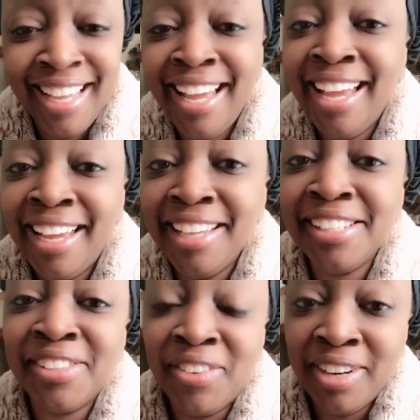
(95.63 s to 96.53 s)
He is
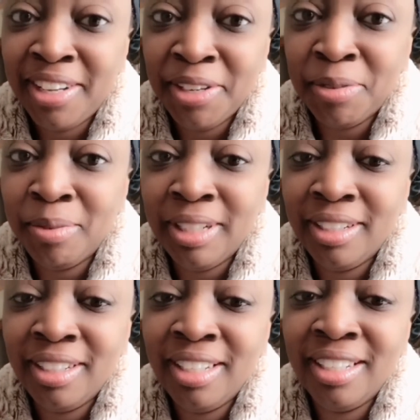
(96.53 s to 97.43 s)
going to kill me.
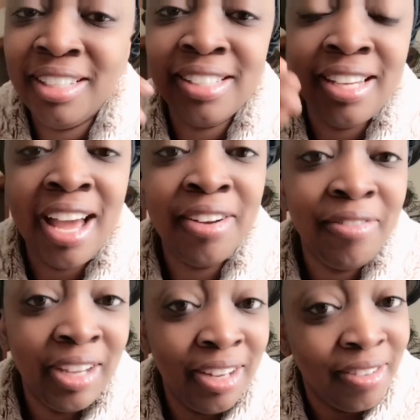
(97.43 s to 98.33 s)
He is not a
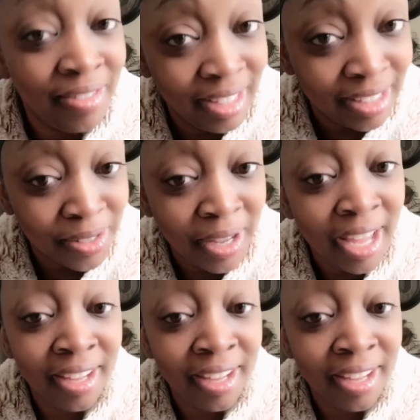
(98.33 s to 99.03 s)
fan of this, okay?